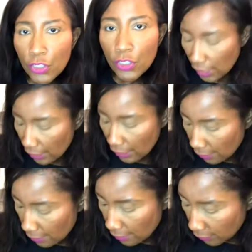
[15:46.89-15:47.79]
10
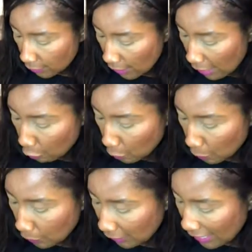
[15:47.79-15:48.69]
shares, I will
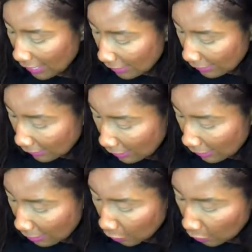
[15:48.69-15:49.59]
put that in the
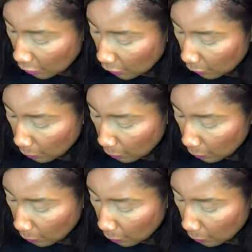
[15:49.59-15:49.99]
comments